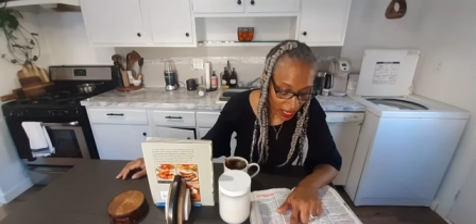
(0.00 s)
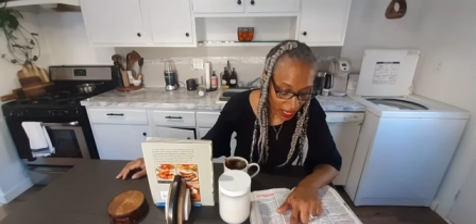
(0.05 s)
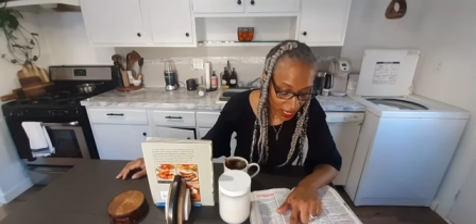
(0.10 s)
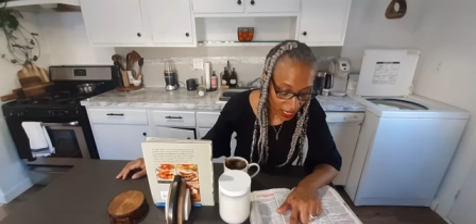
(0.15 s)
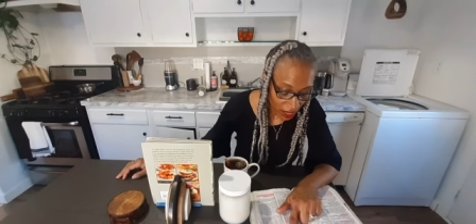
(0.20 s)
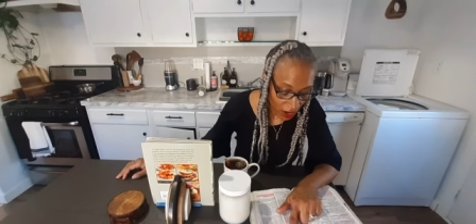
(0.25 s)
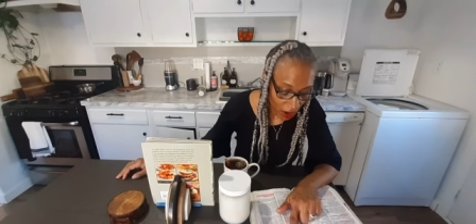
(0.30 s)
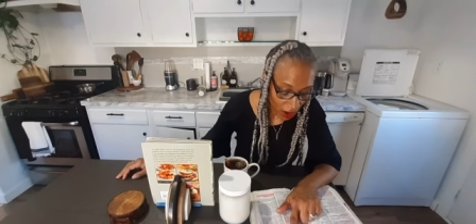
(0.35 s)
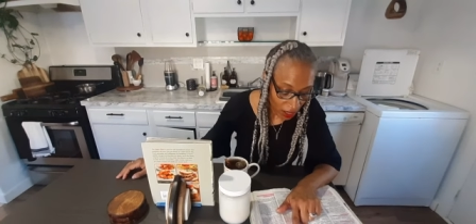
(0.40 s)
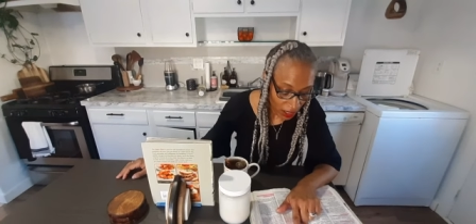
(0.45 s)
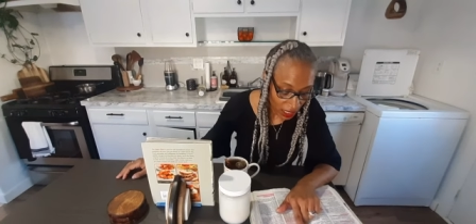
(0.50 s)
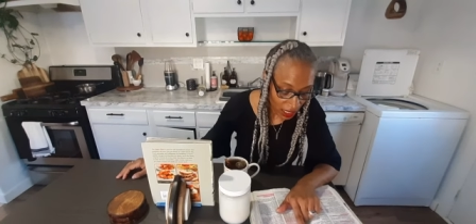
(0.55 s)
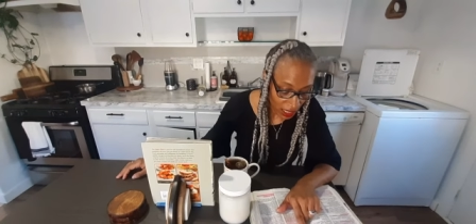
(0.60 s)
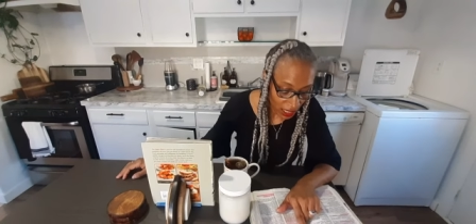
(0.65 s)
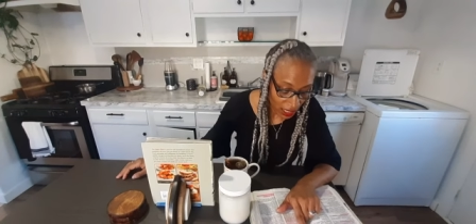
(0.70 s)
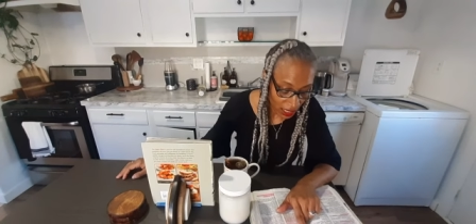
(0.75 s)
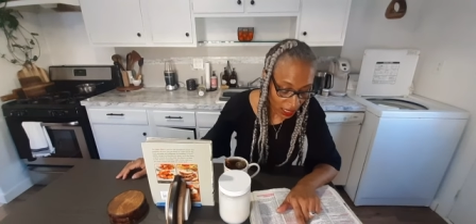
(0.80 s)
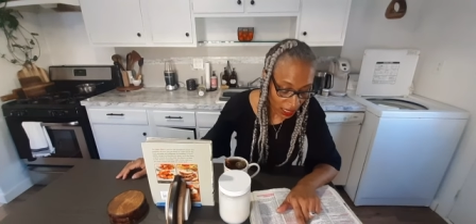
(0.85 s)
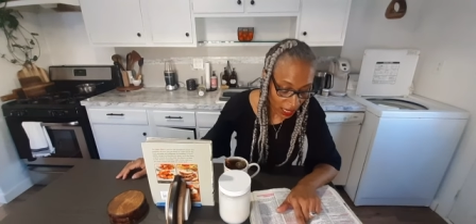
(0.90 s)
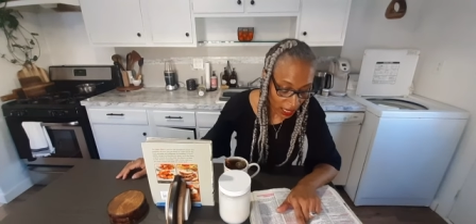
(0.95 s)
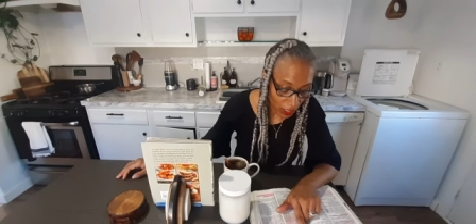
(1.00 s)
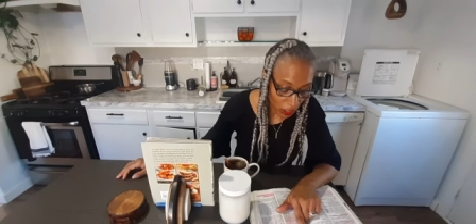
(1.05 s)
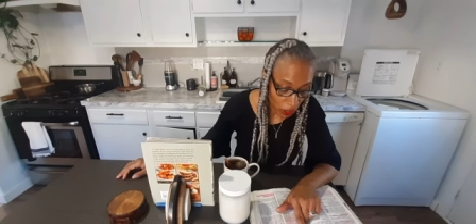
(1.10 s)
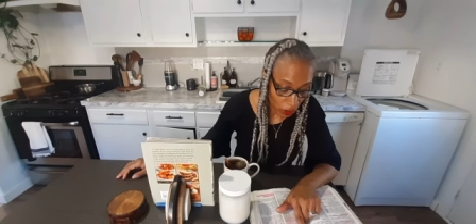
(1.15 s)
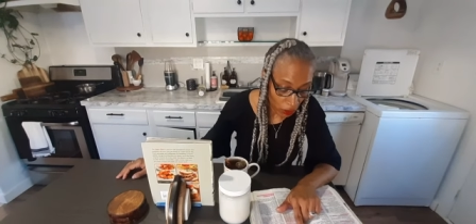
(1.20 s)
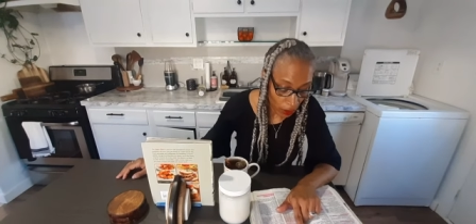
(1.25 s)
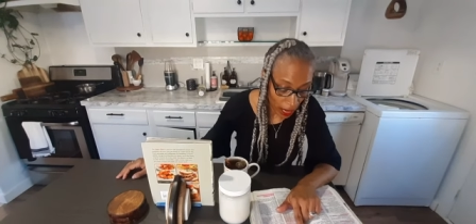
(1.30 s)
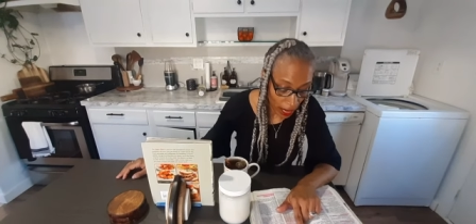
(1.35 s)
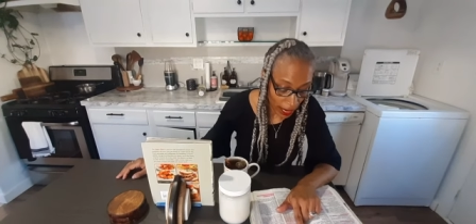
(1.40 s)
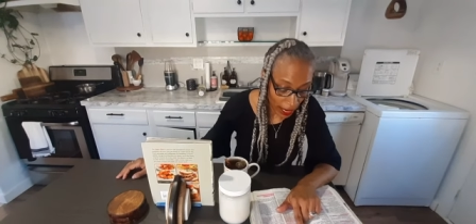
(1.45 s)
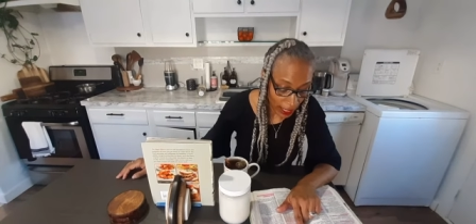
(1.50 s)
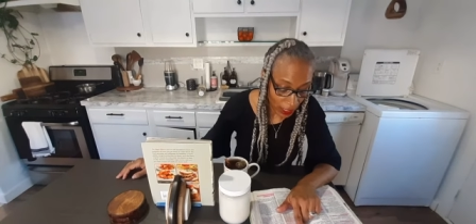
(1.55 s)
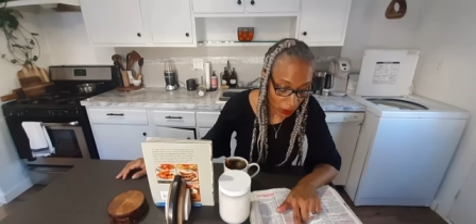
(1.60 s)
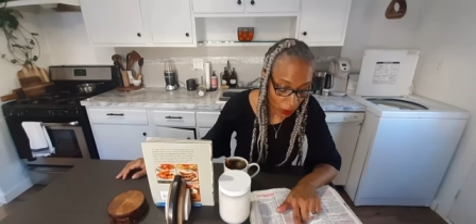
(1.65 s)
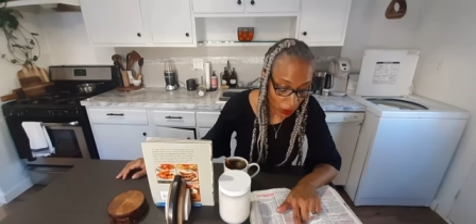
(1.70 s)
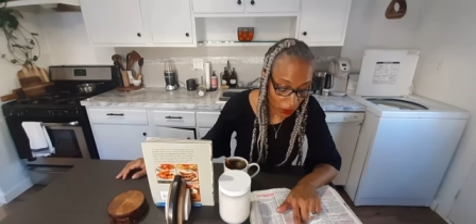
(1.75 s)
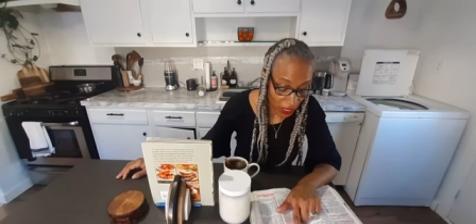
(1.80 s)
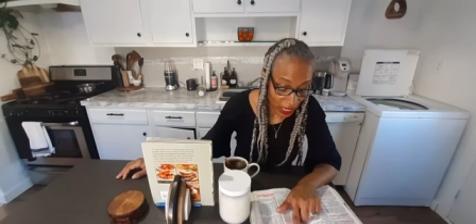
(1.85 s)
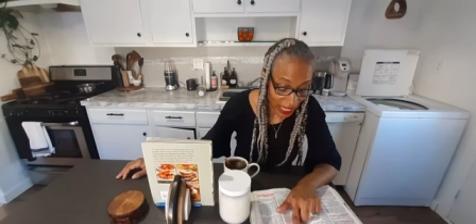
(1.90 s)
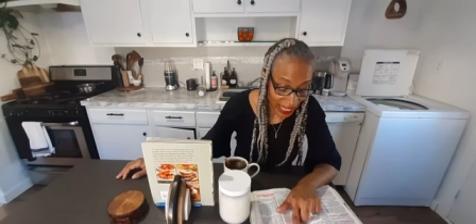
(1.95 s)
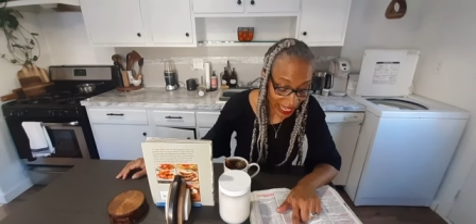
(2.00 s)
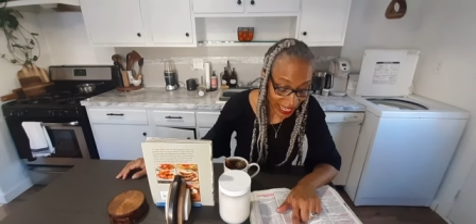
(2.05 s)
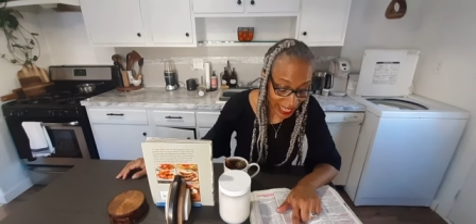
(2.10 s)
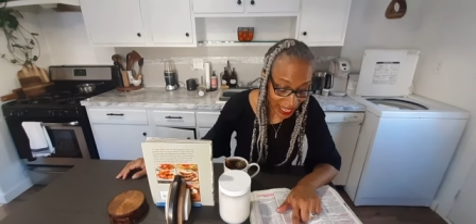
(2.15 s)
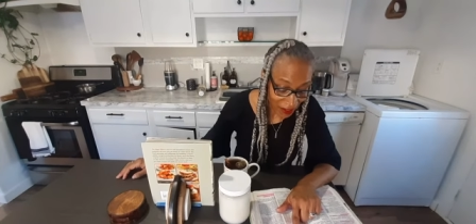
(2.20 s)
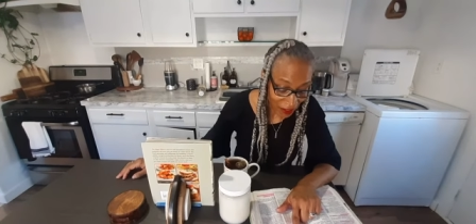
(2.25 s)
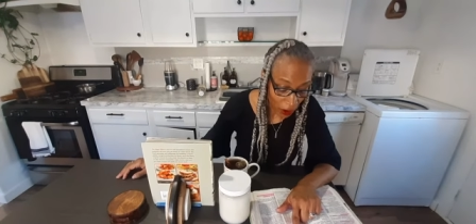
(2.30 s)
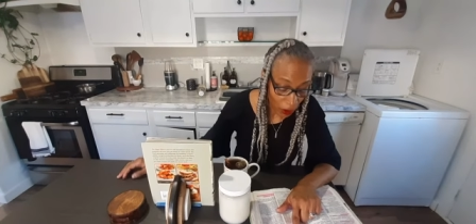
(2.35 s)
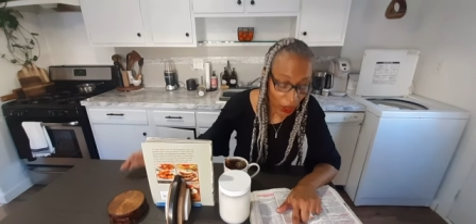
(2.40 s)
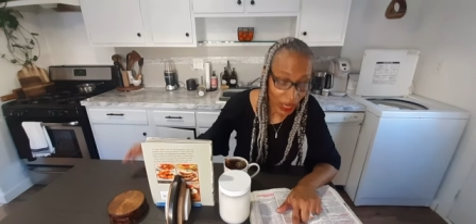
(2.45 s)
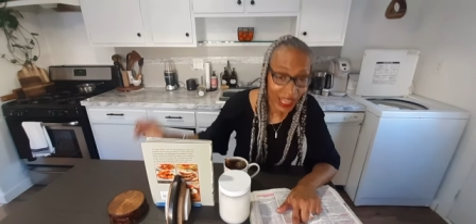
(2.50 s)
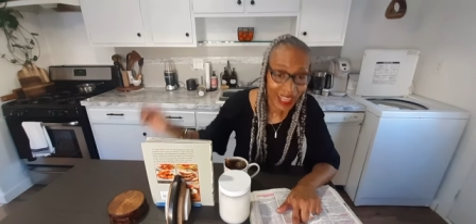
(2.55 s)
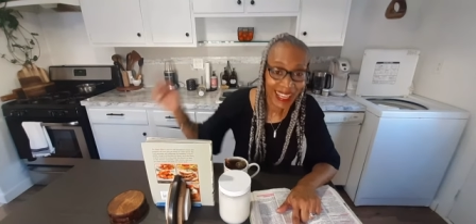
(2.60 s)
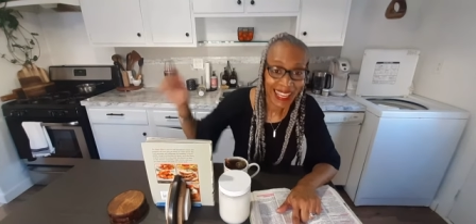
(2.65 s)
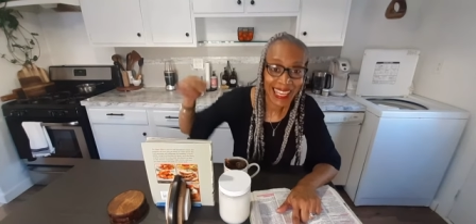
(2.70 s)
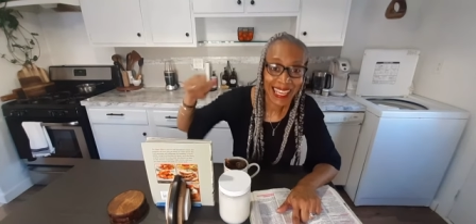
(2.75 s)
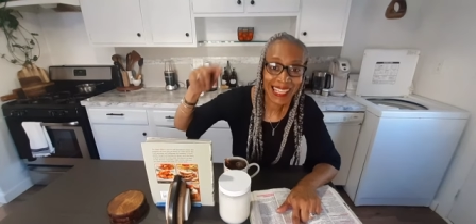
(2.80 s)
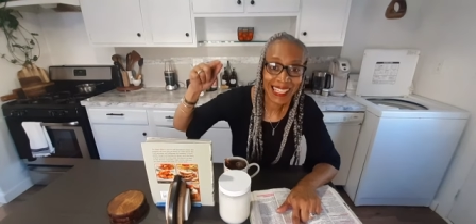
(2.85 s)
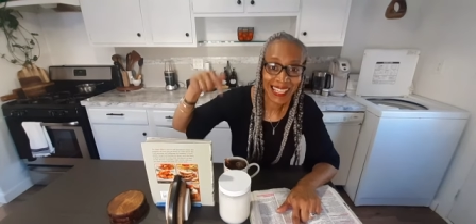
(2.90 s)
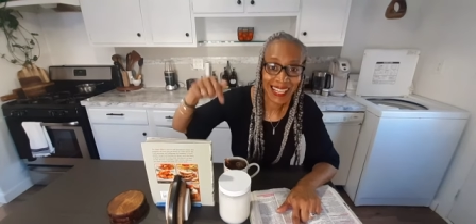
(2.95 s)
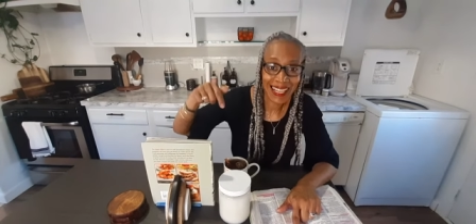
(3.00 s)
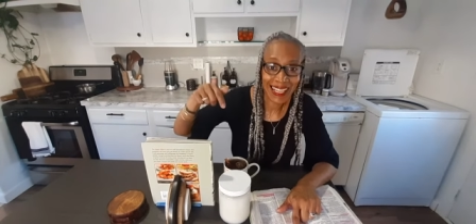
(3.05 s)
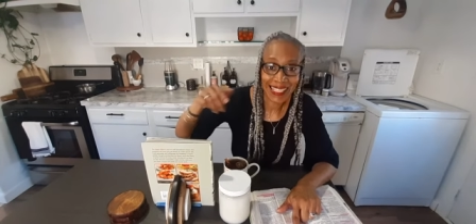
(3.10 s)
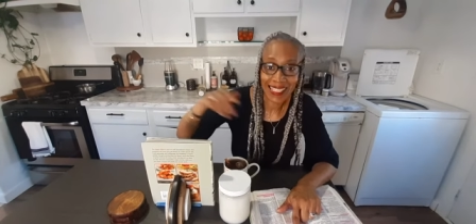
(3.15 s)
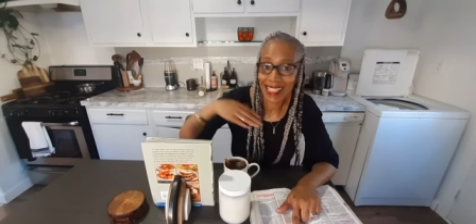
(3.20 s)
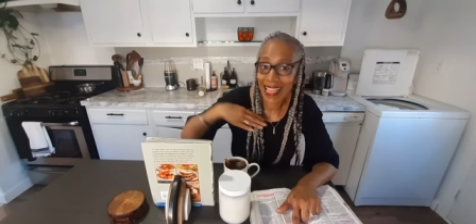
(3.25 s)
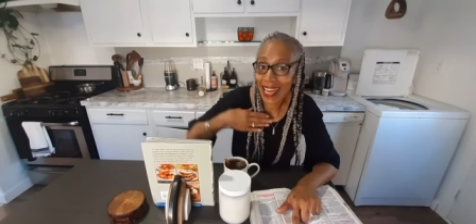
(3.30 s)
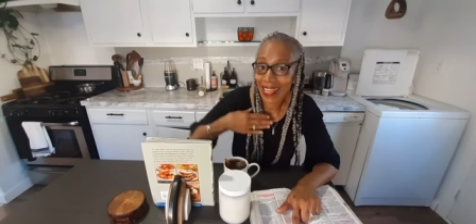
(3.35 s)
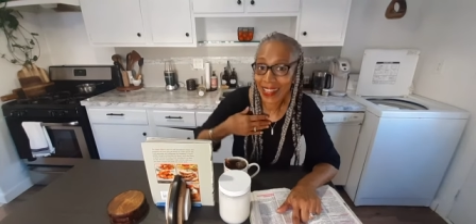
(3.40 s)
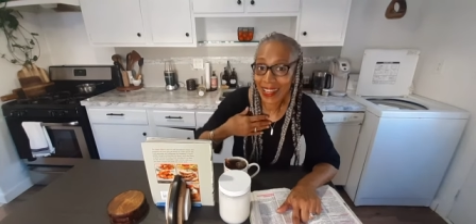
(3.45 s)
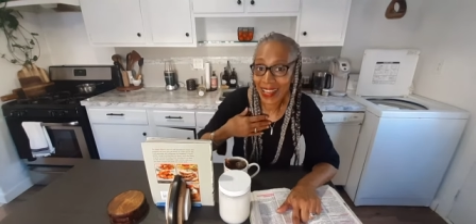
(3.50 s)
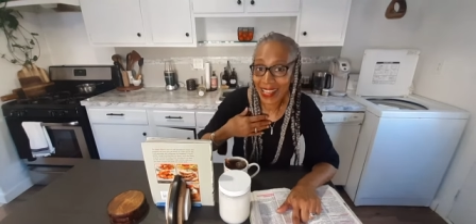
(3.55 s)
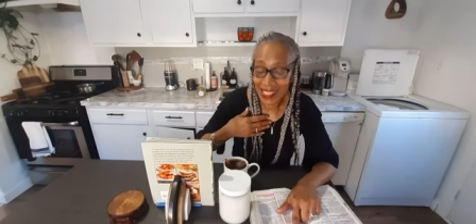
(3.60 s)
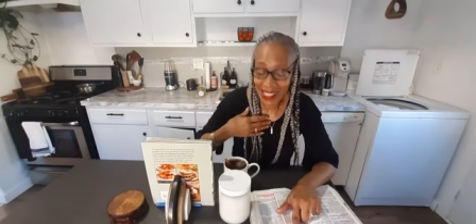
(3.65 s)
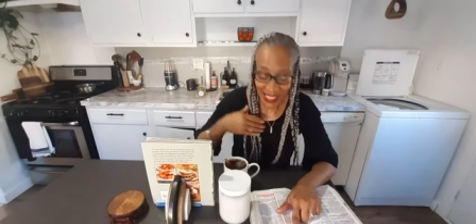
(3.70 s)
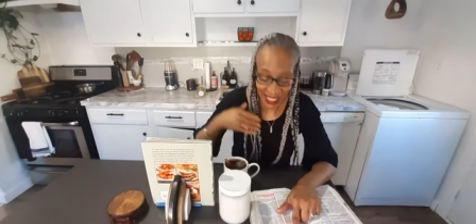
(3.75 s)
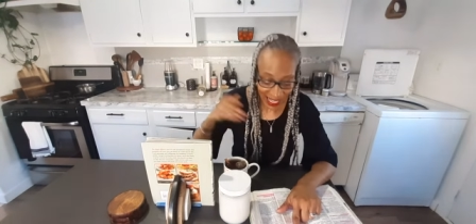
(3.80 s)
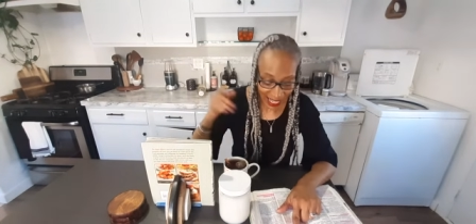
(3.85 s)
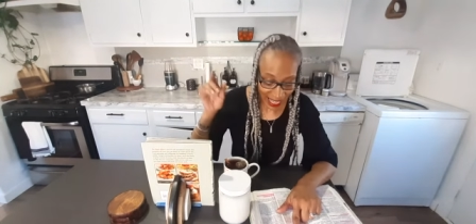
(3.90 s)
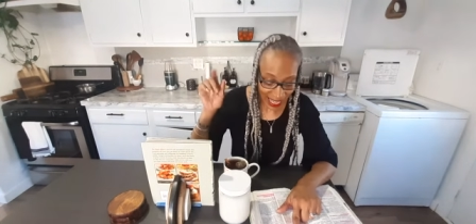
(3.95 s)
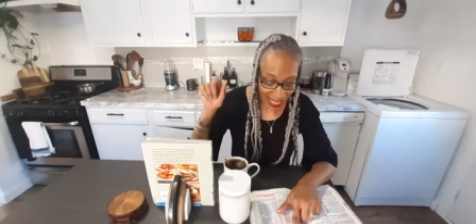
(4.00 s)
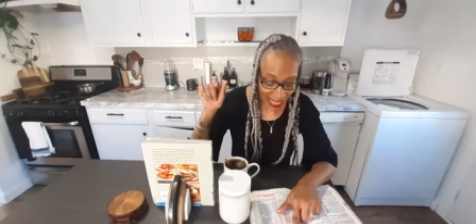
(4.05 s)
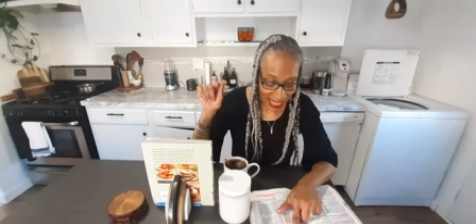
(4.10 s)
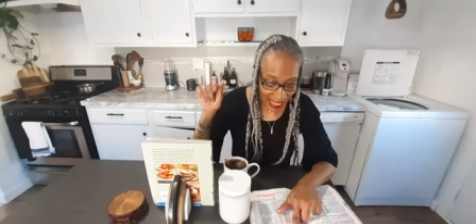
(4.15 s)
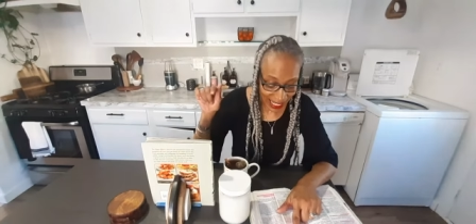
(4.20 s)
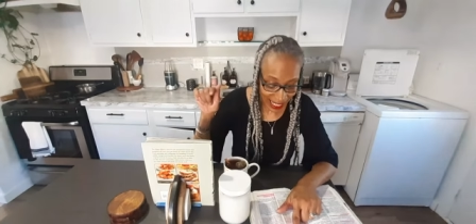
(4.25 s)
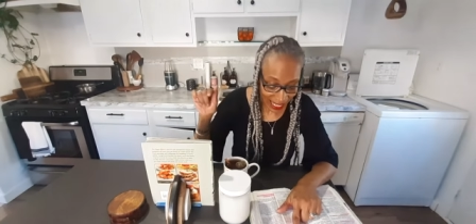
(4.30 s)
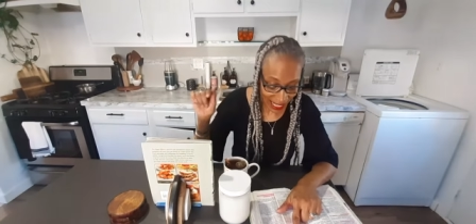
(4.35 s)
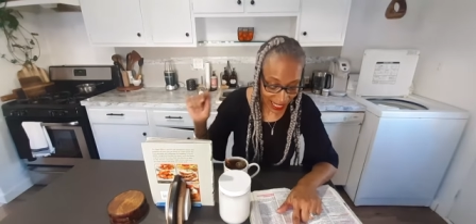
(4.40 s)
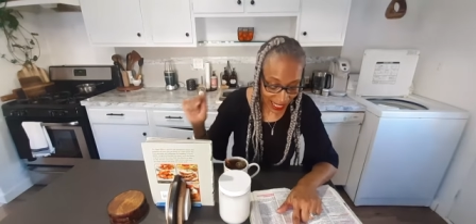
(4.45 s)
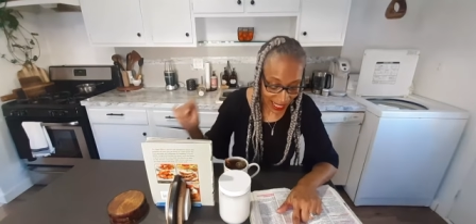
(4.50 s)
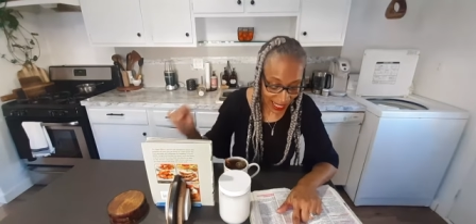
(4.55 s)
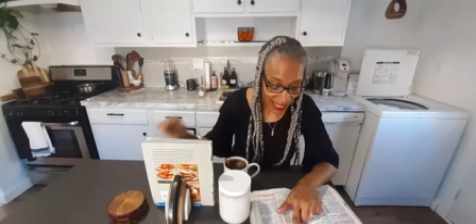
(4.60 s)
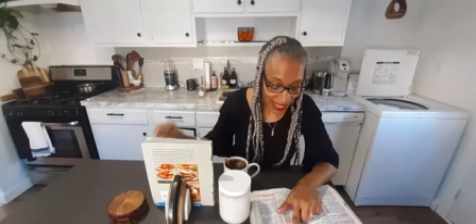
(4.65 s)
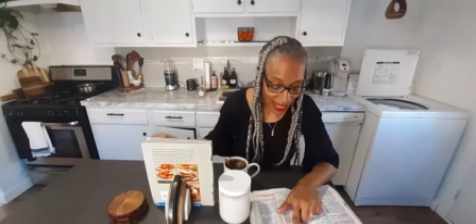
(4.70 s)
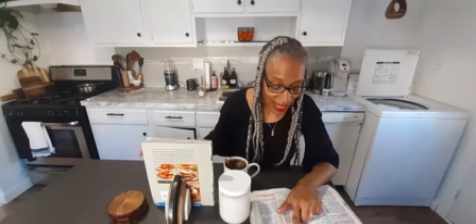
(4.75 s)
He causes his sun to rise on the evil. He does, not us. He does.